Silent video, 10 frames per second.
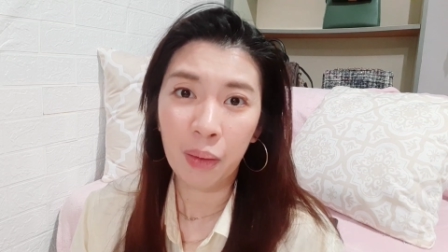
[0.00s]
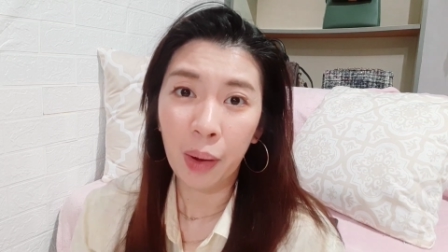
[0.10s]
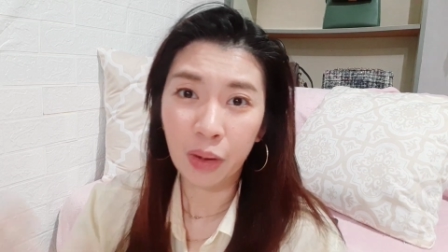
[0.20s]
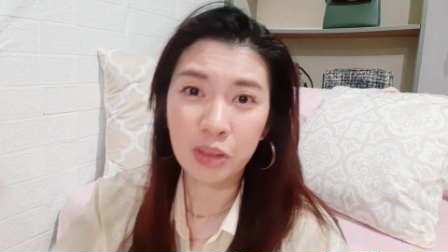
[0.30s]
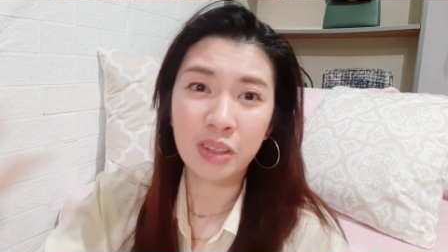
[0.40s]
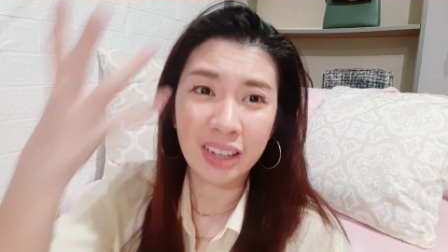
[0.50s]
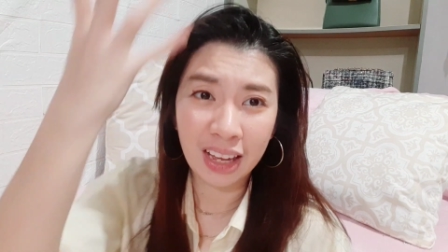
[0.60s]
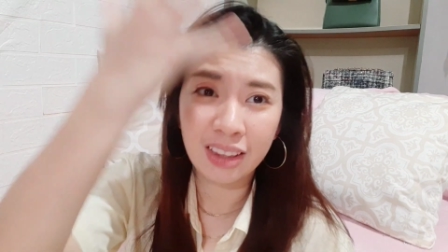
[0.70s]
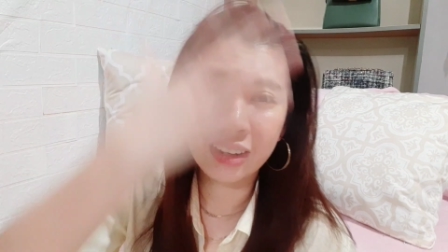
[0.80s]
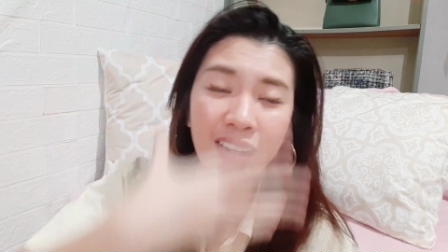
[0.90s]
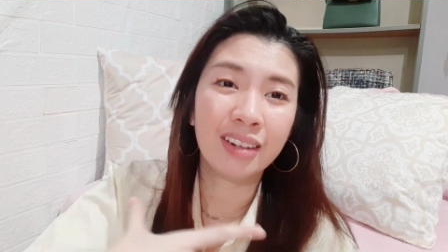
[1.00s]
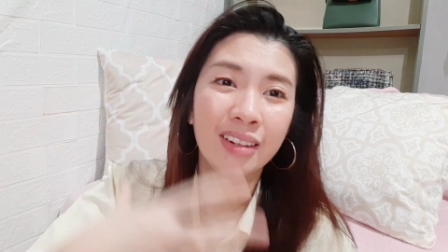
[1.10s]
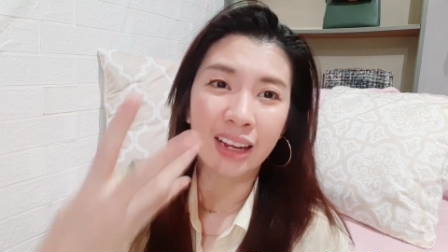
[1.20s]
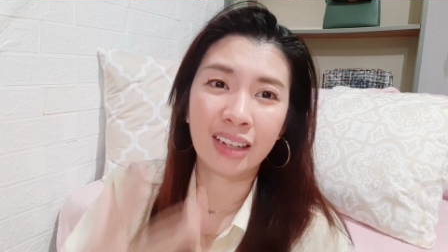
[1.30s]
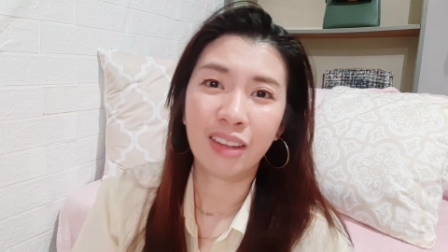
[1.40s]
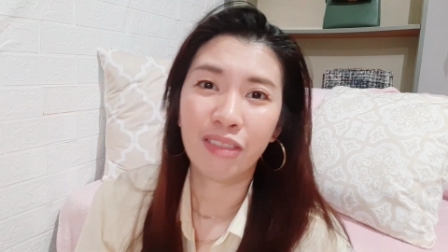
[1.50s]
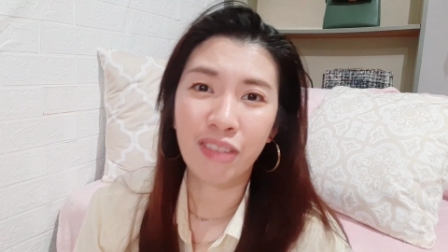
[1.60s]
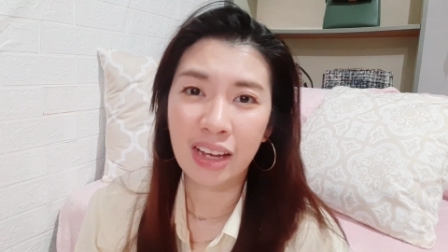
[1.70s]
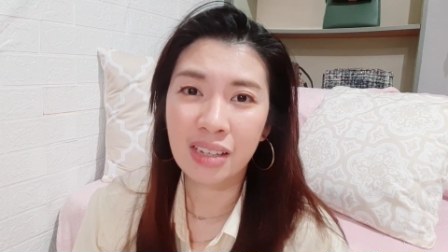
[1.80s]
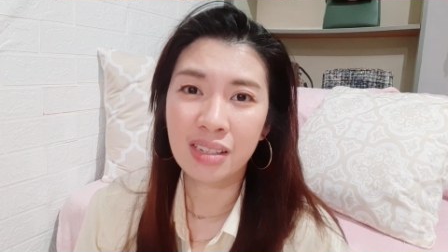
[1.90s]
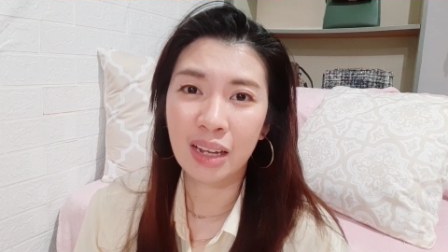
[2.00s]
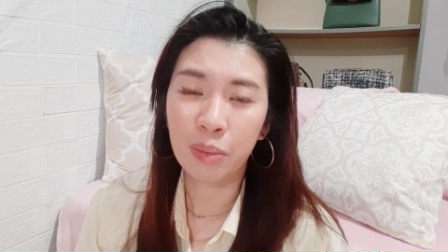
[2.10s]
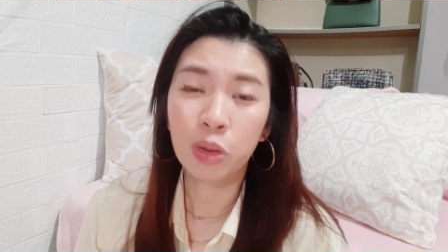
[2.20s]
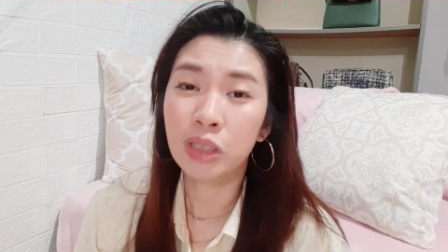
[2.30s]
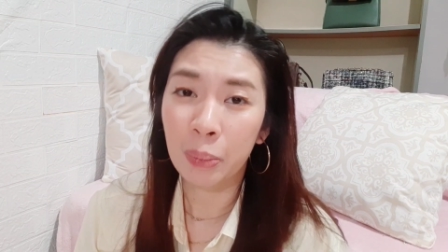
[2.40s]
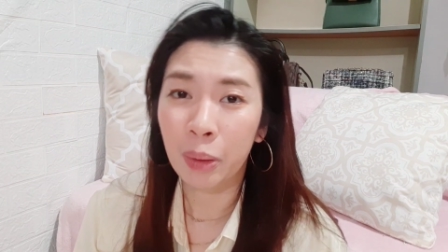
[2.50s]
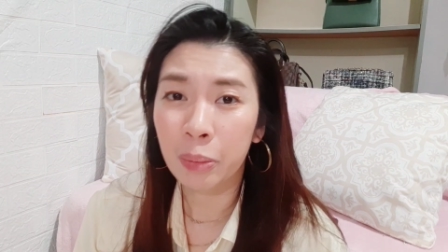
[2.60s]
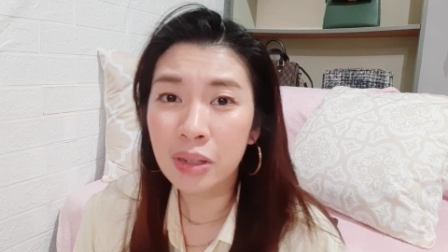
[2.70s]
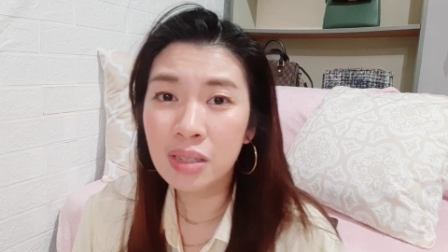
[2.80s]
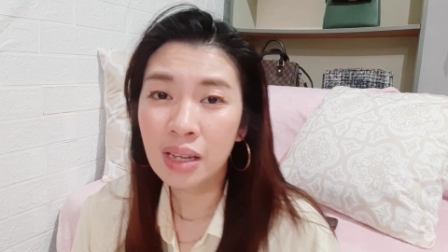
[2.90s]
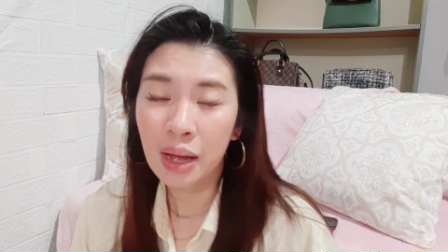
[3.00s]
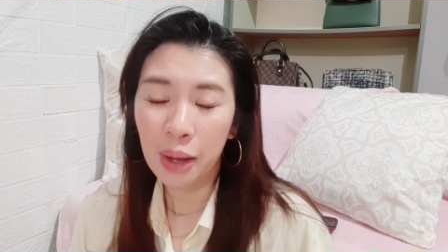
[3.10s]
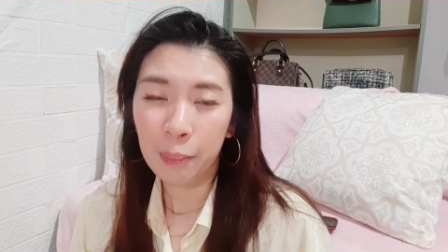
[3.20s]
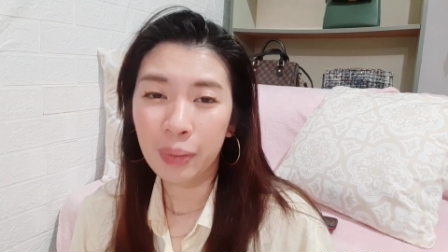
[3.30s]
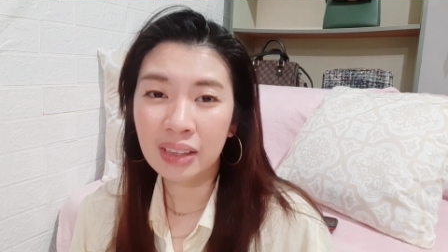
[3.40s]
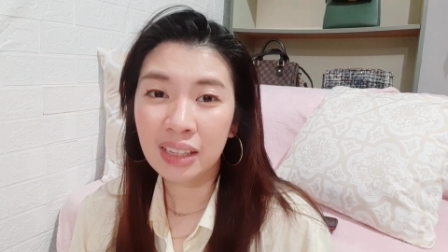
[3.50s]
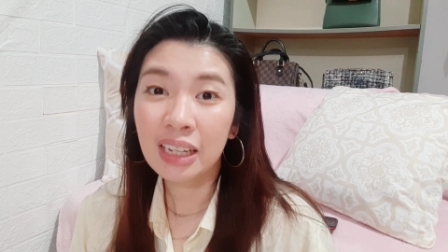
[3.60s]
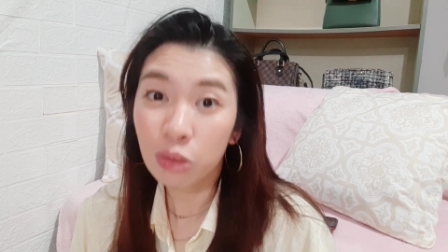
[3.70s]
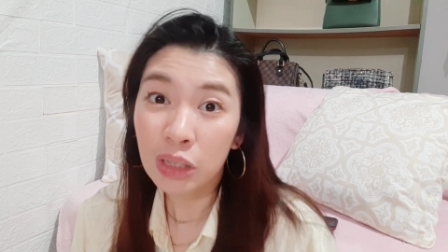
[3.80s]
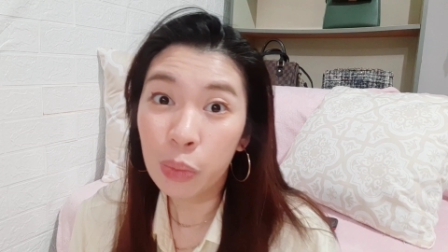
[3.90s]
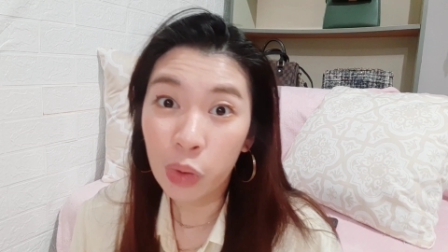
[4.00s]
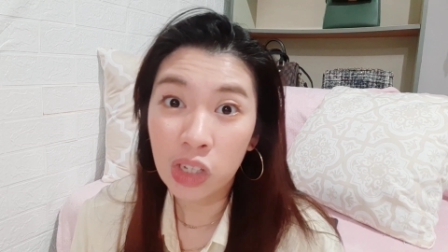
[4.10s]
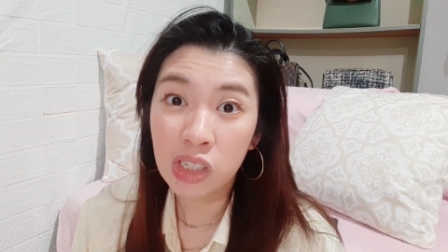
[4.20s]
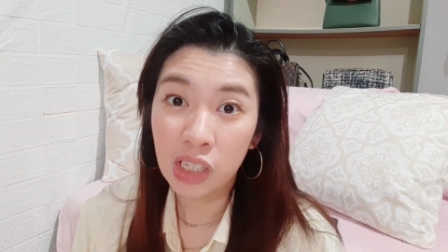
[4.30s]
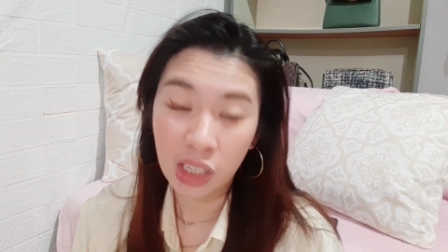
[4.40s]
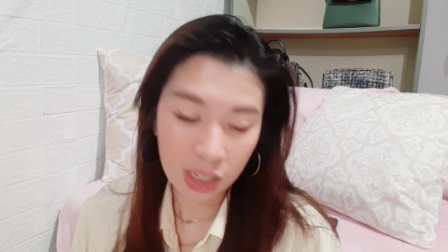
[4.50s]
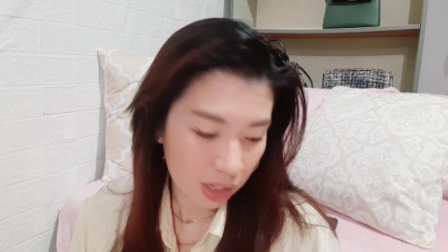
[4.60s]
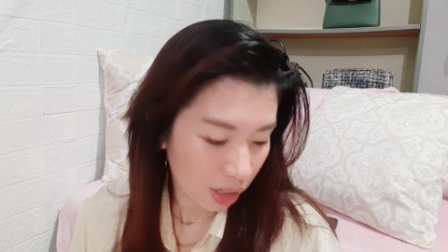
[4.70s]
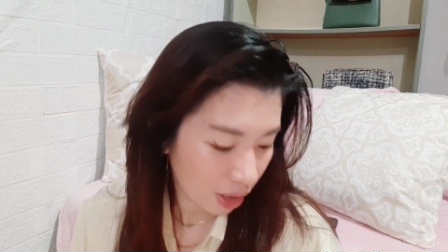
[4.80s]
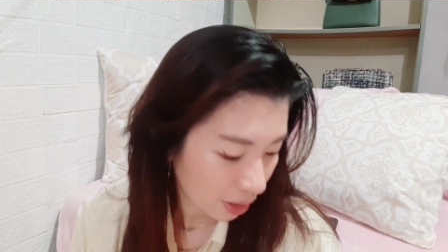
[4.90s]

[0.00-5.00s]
all together in like the face, like multi-purpose, but it really works, it does.